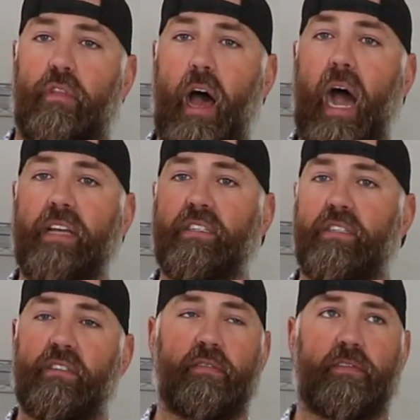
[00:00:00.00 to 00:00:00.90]
the
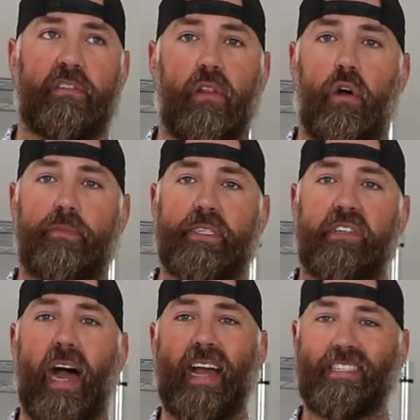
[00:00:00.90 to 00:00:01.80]
iciest of slopes and
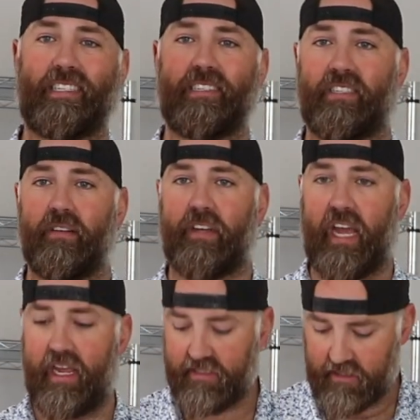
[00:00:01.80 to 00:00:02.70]
iciest of
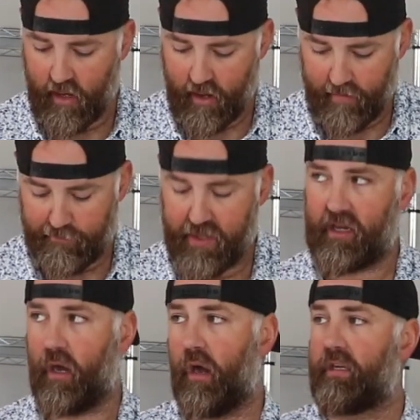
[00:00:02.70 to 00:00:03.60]
days,
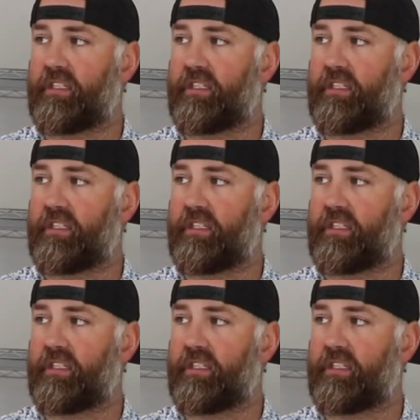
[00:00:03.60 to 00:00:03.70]
because